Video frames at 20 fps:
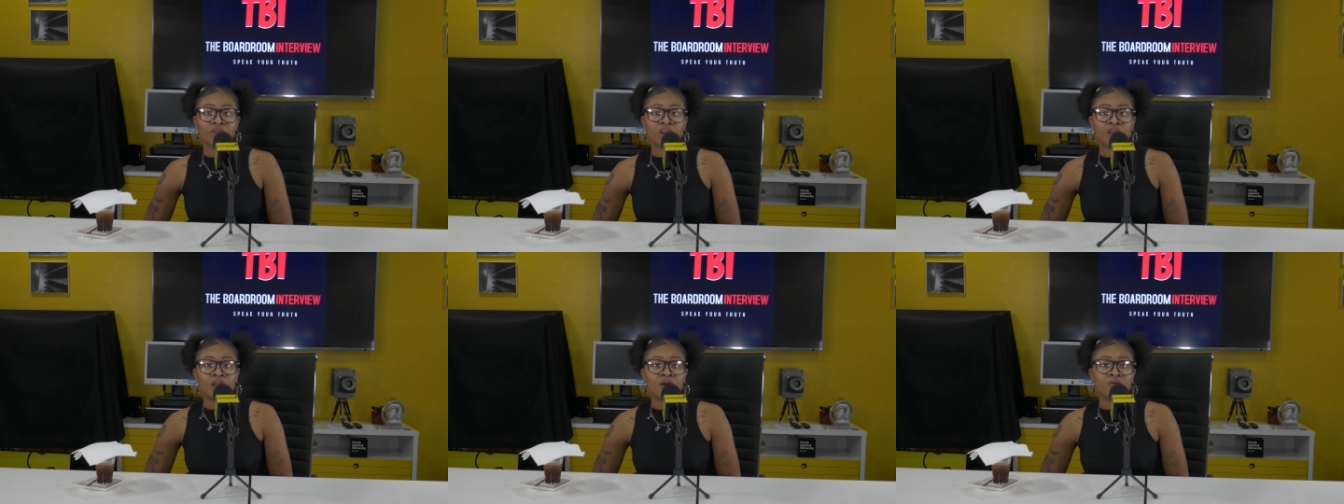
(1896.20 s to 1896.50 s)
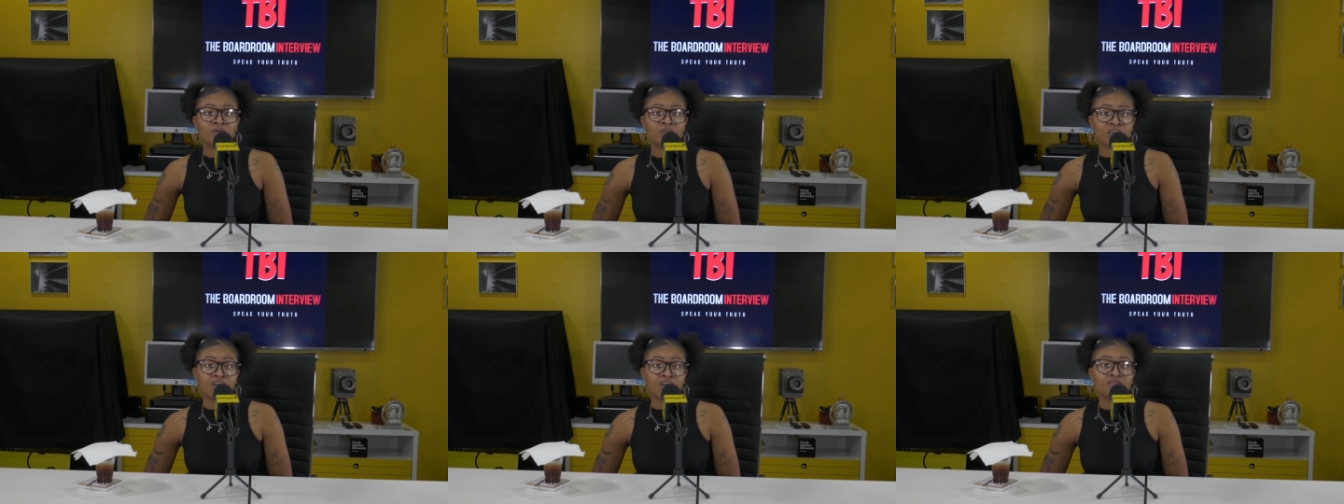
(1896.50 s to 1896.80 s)
I
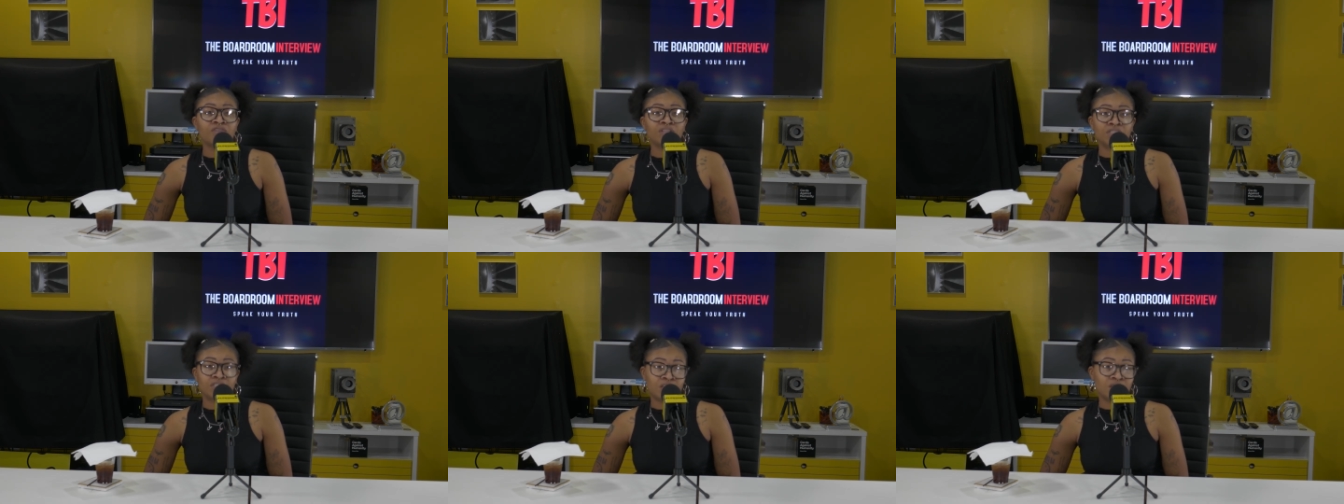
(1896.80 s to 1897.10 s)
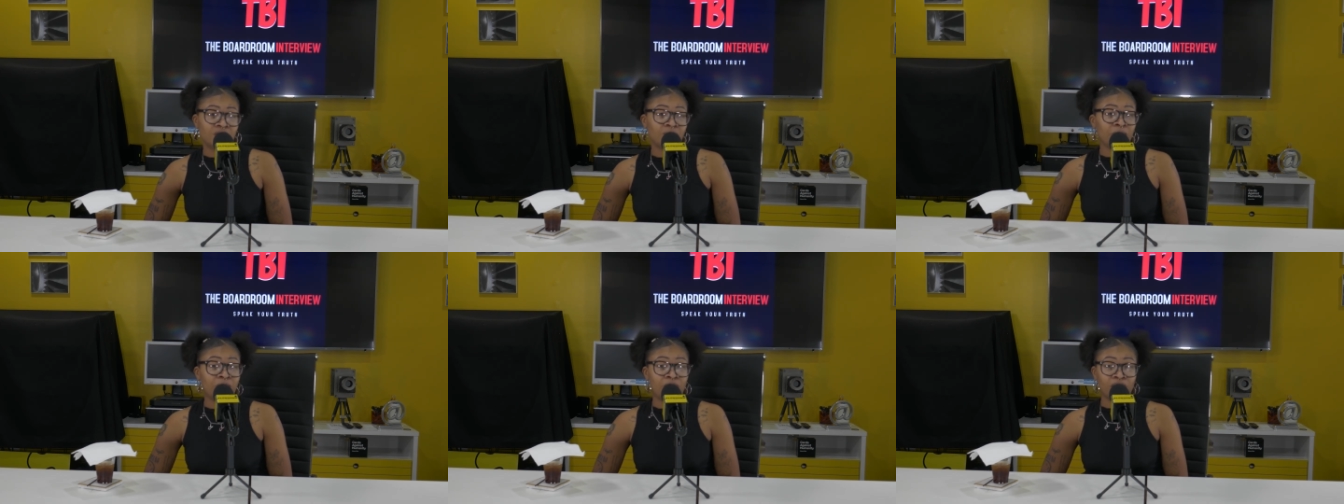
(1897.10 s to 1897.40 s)
would definitely say in
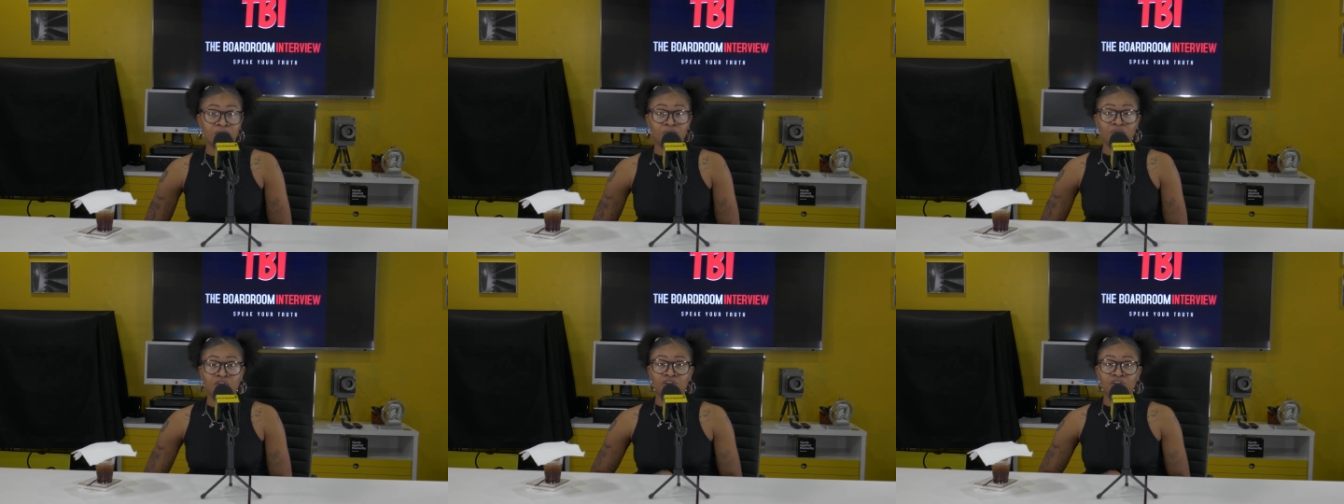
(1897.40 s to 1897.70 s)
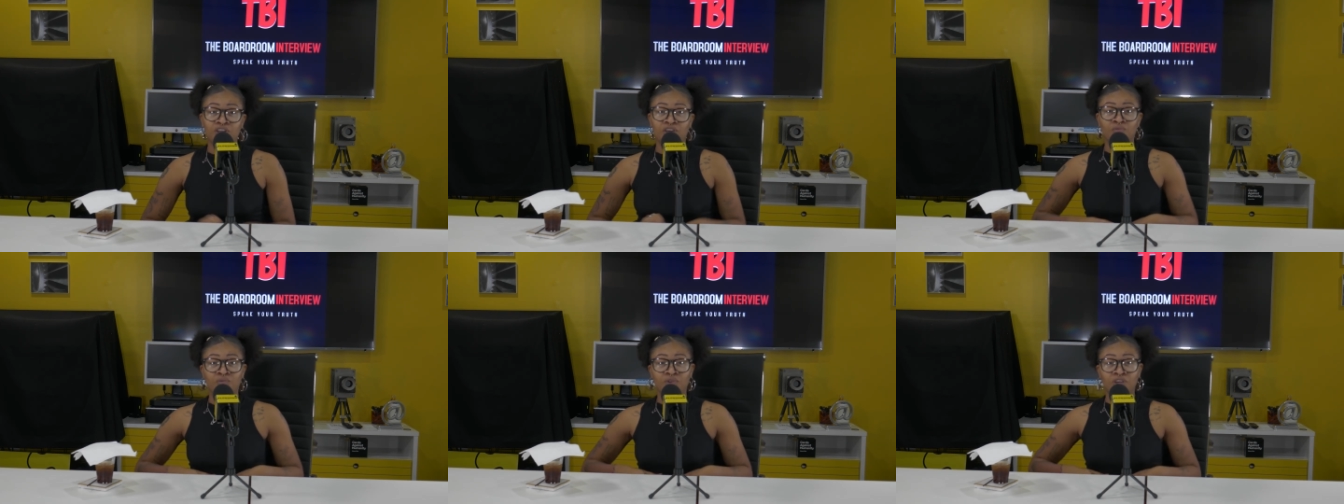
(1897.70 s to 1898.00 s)
the black
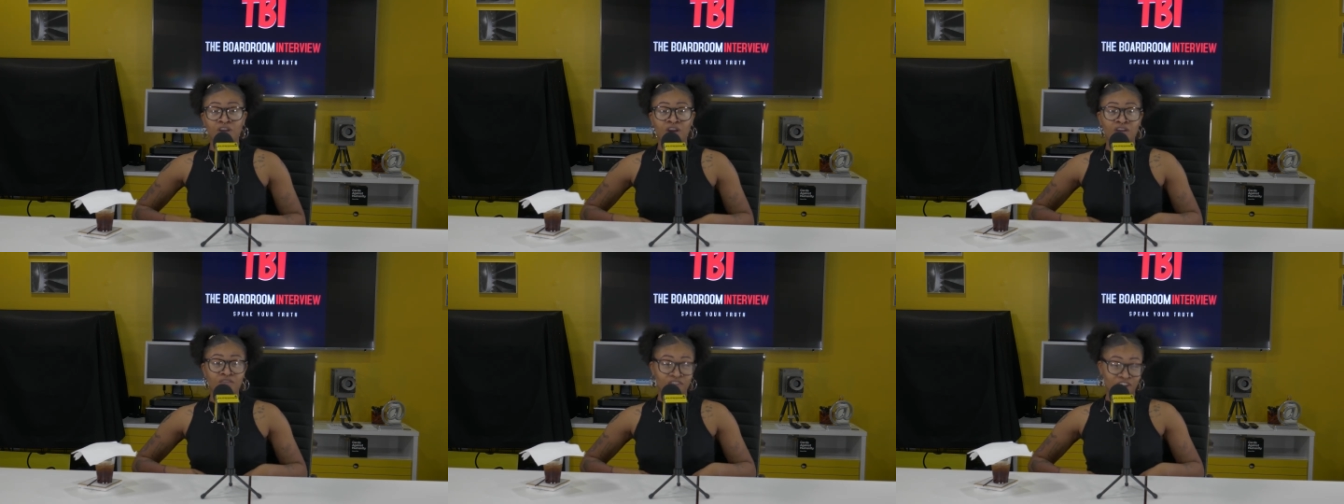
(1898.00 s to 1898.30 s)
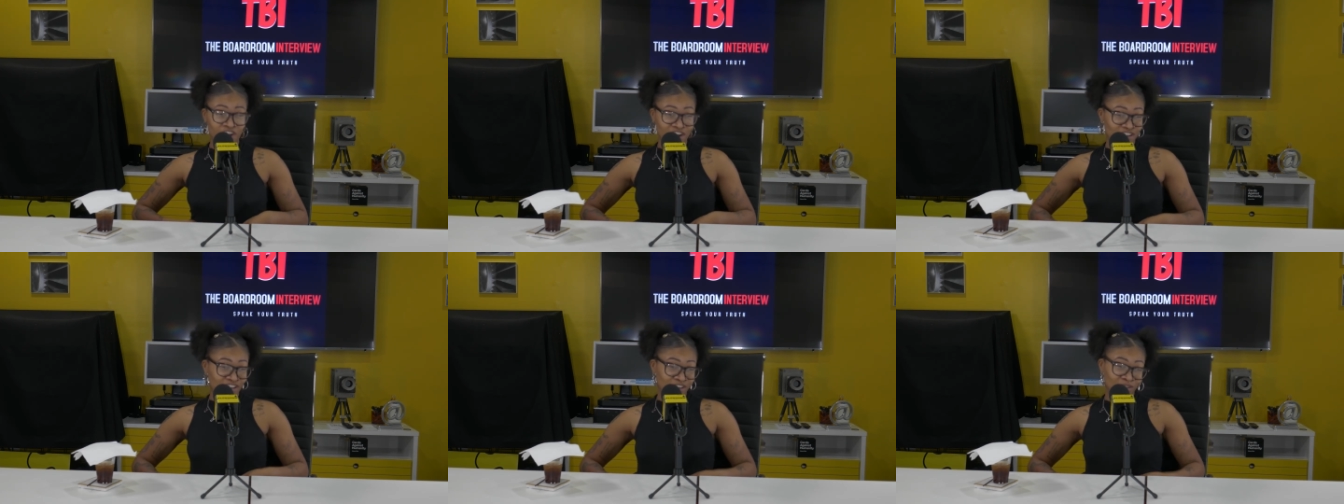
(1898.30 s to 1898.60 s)
community, we are very